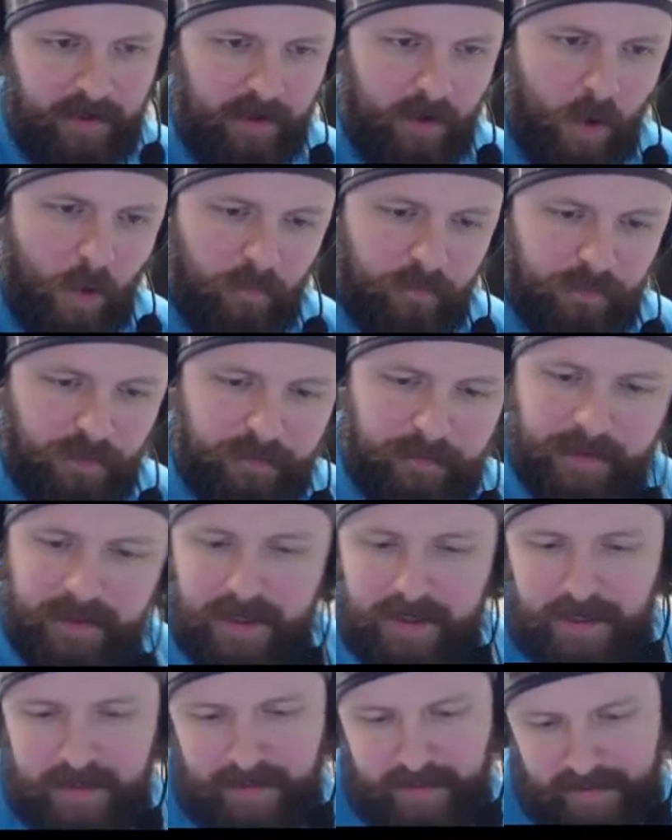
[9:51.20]
Hopefully you've
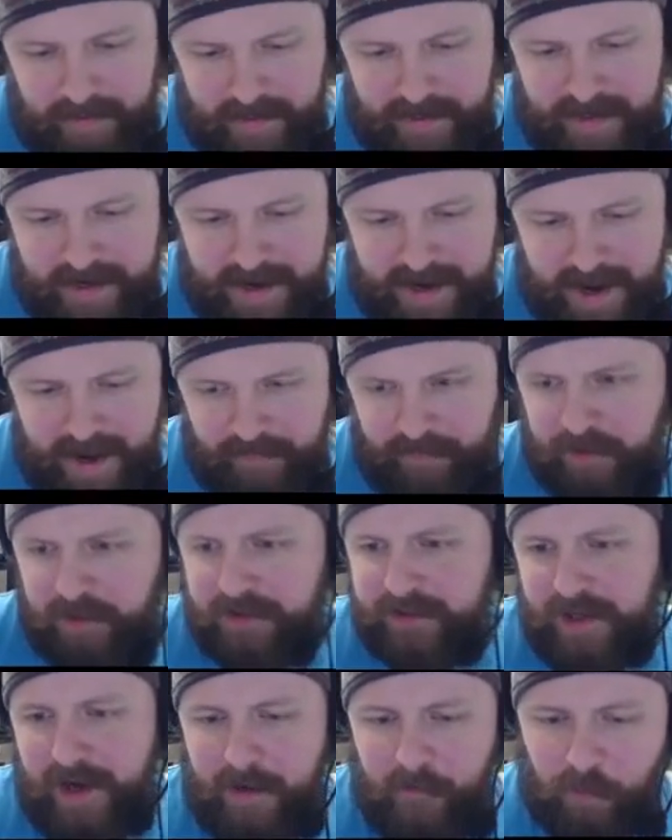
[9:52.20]
been having a good
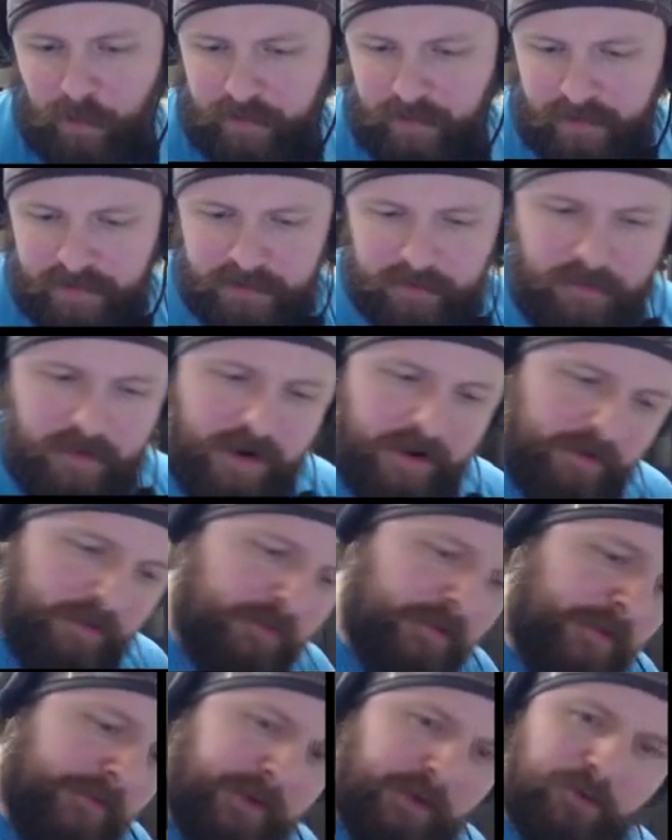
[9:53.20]
time working on Squad.
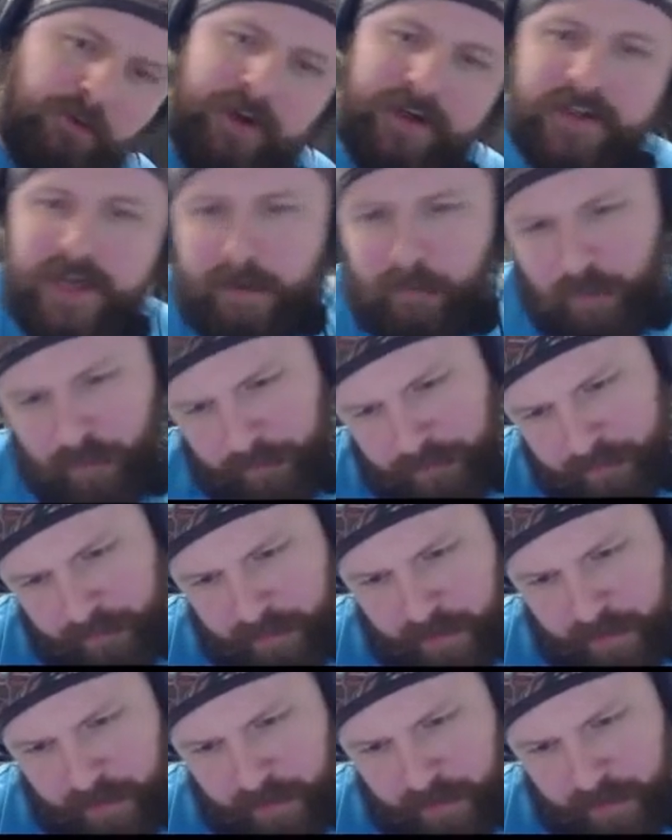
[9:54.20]
We have a great time working with you